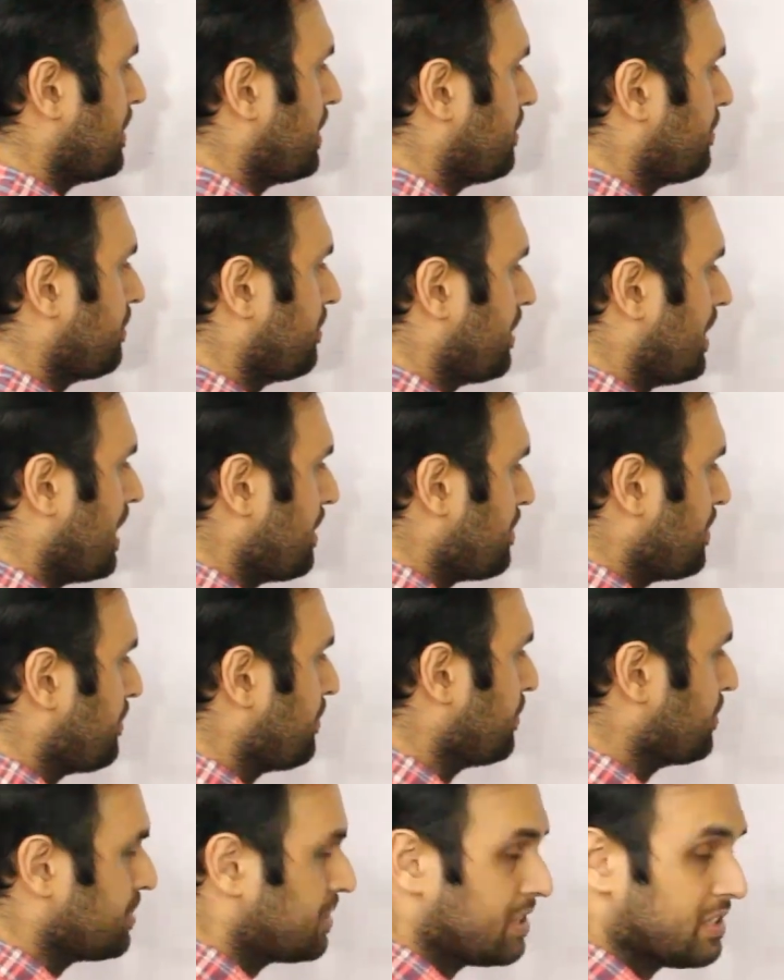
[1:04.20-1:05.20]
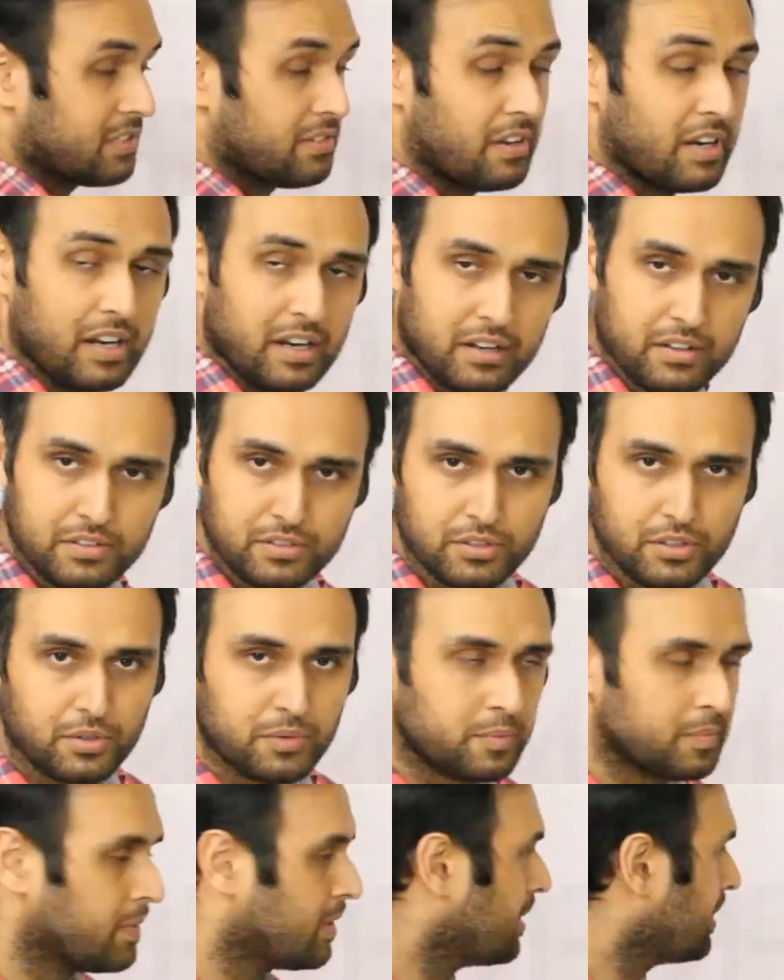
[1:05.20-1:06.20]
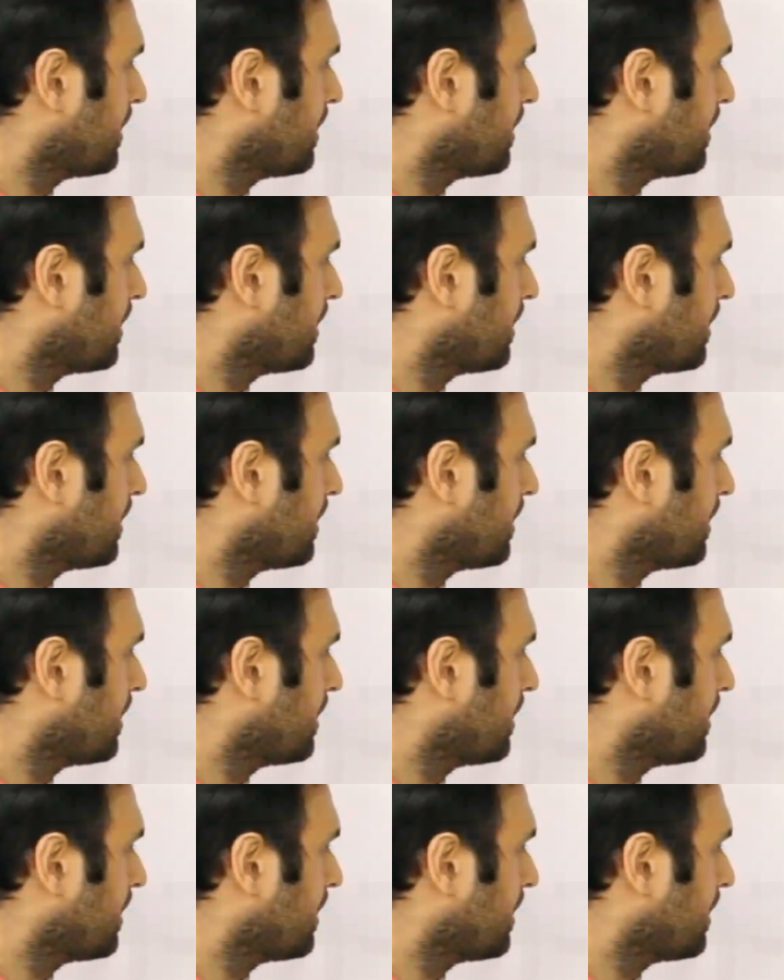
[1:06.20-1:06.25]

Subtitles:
bit of IP phones as well. So